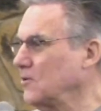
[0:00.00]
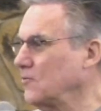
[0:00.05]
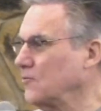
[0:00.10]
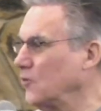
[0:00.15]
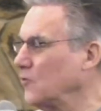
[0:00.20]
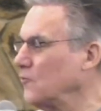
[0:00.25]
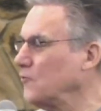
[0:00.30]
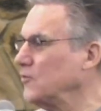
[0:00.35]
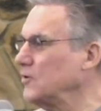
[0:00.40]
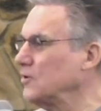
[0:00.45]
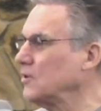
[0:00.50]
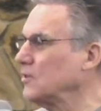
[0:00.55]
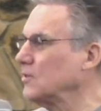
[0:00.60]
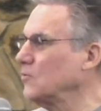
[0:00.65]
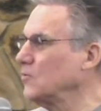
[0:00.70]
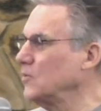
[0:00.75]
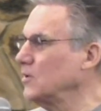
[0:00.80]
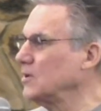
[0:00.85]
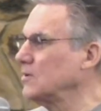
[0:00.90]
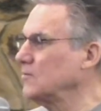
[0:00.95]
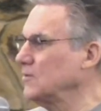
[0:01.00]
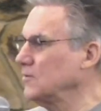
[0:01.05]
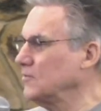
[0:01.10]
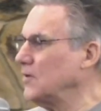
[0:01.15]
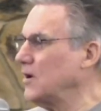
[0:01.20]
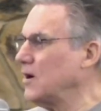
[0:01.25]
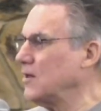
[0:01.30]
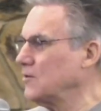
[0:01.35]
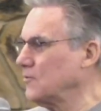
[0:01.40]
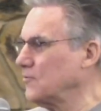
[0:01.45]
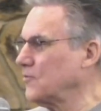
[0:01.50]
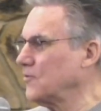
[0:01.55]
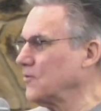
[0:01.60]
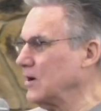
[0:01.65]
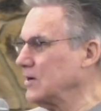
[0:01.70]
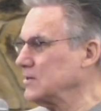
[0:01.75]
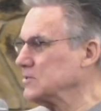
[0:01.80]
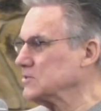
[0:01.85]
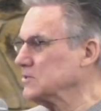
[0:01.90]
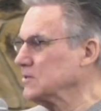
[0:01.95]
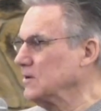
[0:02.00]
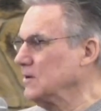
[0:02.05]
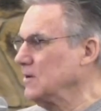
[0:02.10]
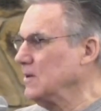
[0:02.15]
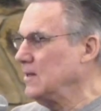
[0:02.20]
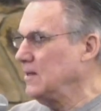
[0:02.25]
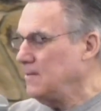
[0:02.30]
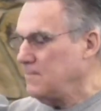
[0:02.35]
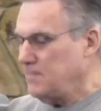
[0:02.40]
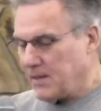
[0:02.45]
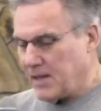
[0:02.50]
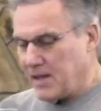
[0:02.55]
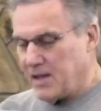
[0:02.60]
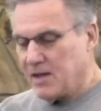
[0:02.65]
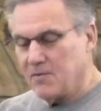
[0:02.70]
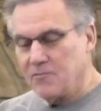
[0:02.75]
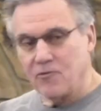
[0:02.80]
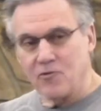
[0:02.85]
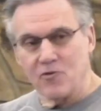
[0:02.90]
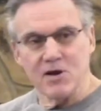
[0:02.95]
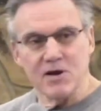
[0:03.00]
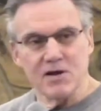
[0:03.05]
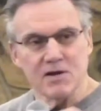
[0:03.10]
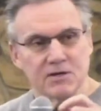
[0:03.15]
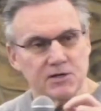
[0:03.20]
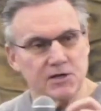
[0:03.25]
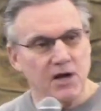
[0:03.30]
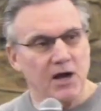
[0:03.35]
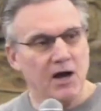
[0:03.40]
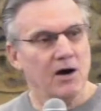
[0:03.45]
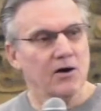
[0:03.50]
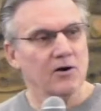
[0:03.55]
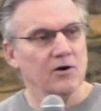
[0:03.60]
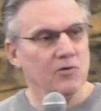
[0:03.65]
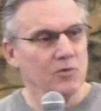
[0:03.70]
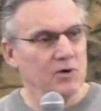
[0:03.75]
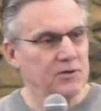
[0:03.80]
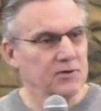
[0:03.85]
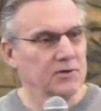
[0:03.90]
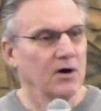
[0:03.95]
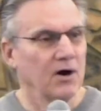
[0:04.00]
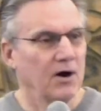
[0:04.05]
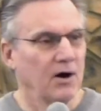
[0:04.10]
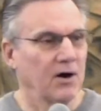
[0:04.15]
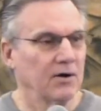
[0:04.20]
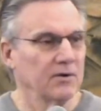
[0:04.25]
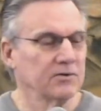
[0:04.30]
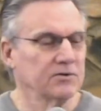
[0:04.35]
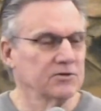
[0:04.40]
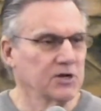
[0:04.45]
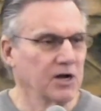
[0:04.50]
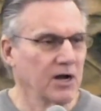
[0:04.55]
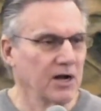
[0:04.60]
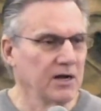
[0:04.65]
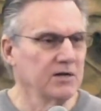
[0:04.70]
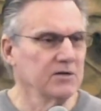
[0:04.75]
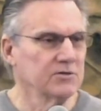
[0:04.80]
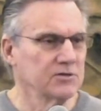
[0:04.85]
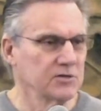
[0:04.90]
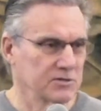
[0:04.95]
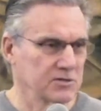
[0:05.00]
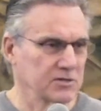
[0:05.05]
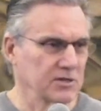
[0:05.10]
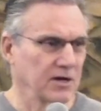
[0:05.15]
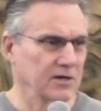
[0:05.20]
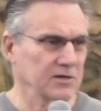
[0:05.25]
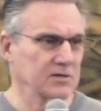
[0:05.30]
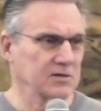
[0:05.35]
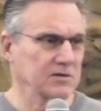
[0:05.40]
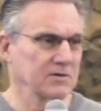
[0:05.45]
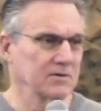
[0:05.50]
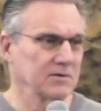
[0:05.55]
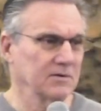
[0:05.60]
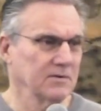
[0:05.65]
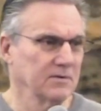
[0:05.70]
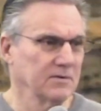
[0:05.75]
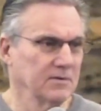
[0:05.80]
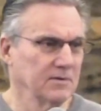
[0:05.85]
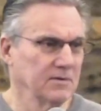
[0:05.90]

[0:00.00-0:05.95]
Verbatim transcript: to fulfill the will of the Father for us. Every encounter with God changes us.